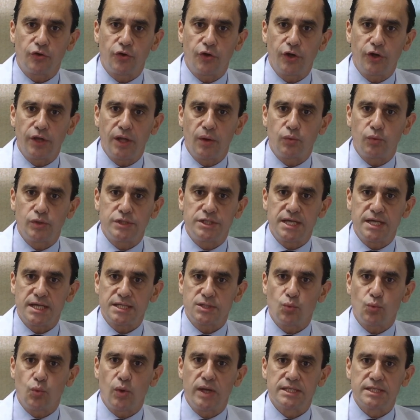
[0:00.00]
hernia with
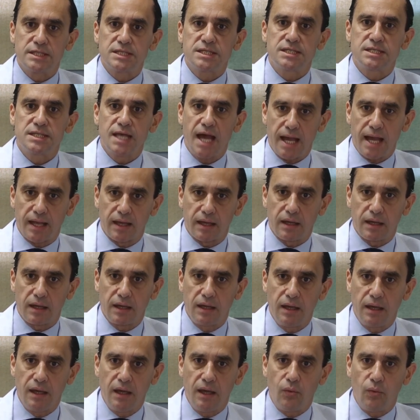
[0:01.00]
just one sac,
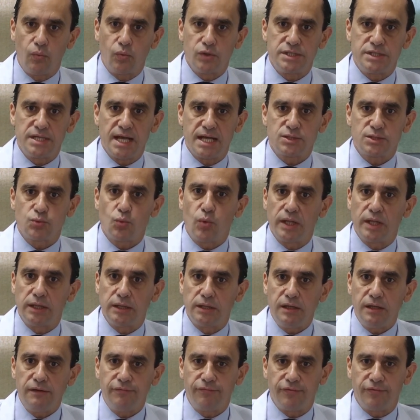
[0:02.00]
with just
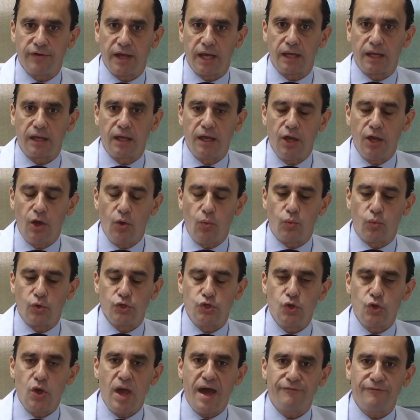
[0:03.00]
one defect,
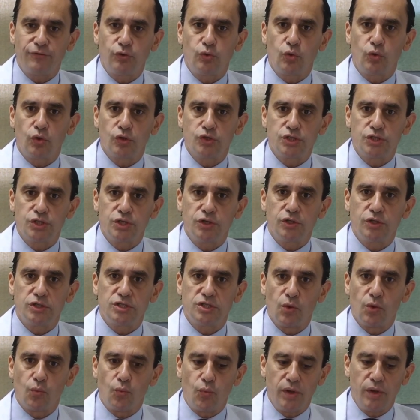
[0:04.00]
what you have to consider is
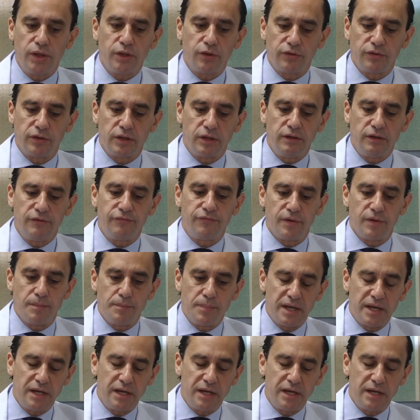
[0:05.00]
the width of the defect.